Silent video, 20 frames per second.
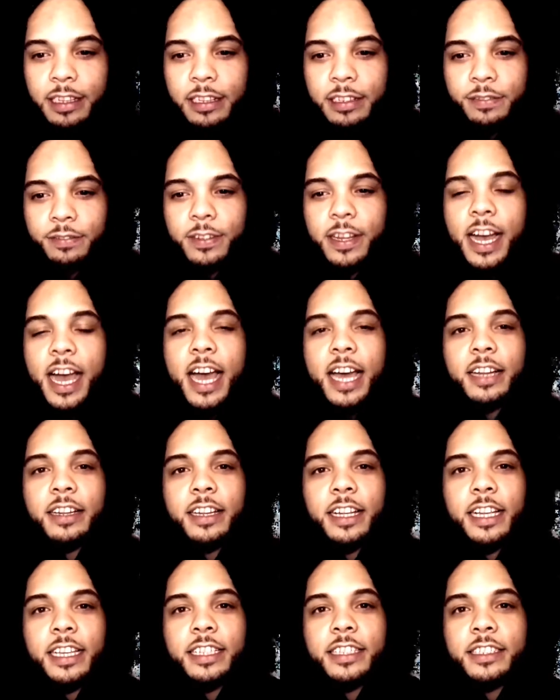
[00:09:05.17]
If
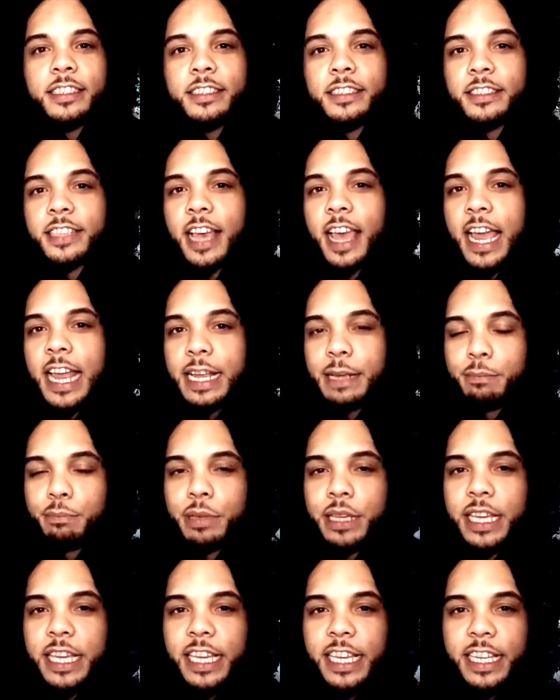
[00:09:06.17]
God is a
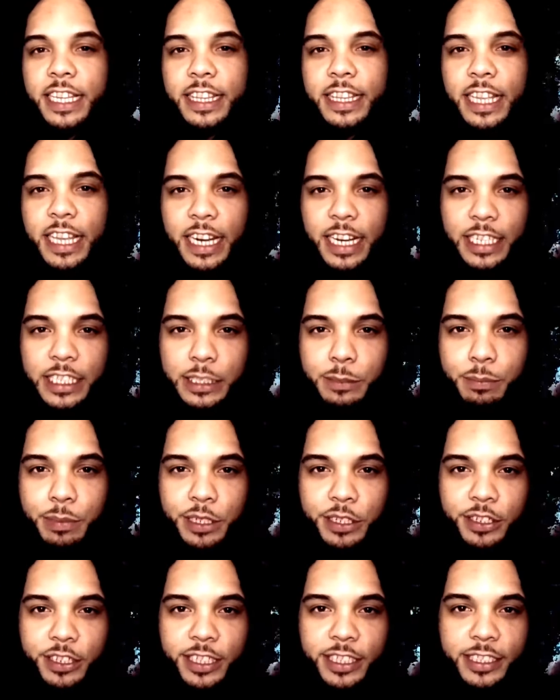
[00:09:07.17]
being that
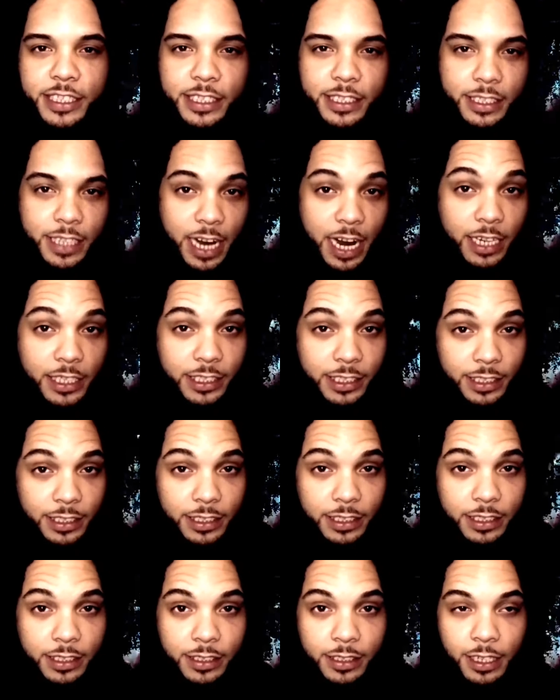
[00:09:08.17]
experiences
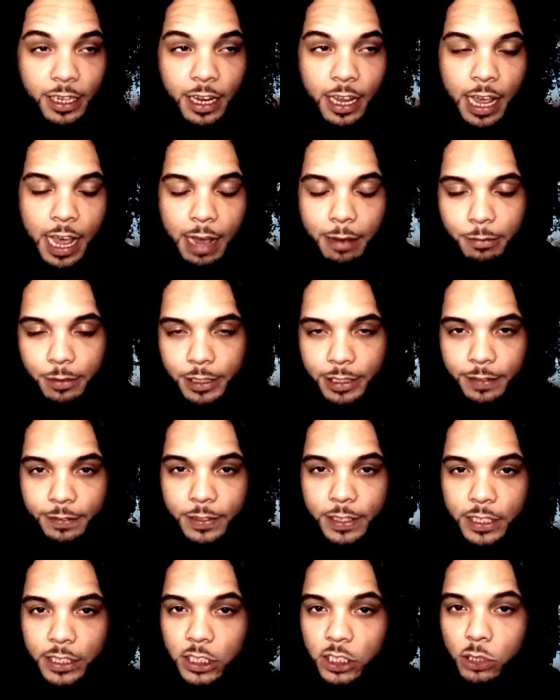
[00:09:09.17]
consciousness, I
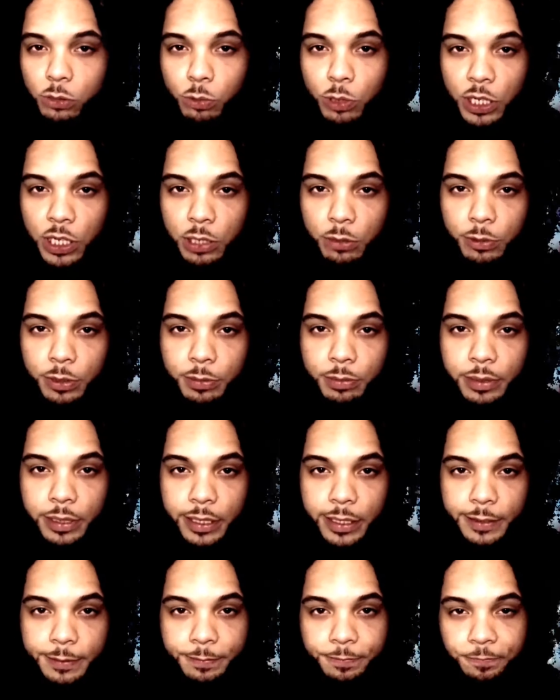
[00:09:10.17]
believe this is where it would
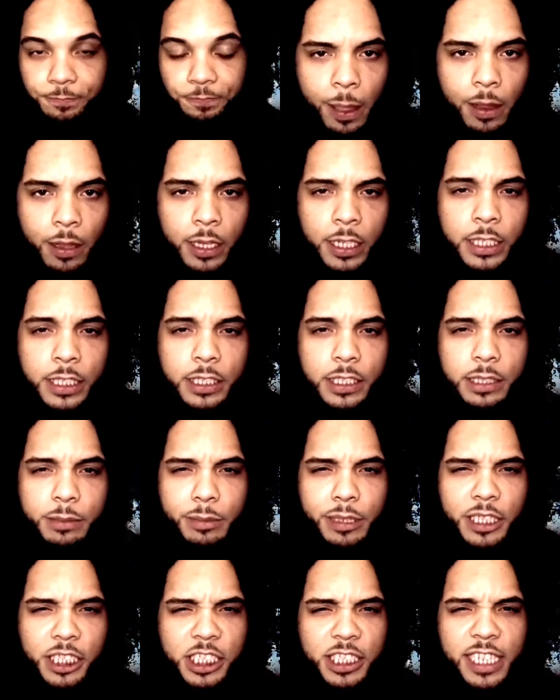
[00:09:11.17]
be.
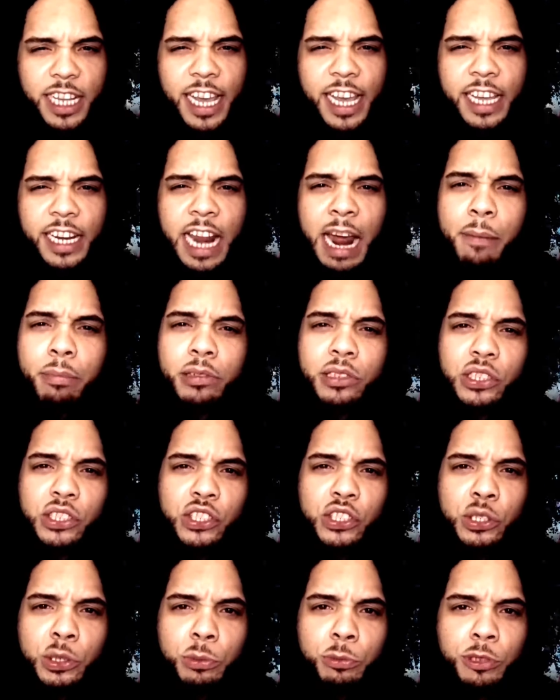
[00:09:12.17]
Dimension 8, I
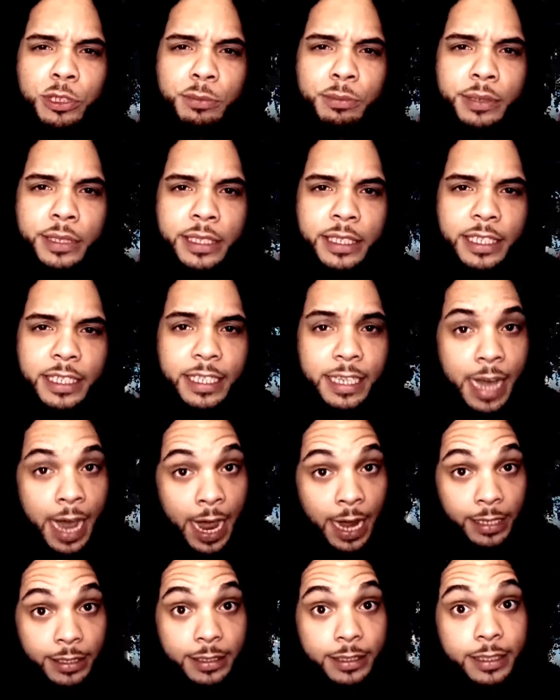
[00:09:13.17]
presume, would be
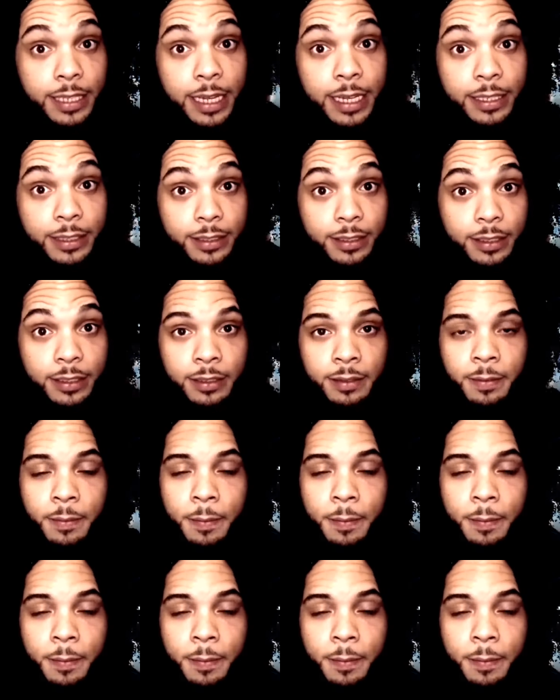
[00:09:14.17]
God's test.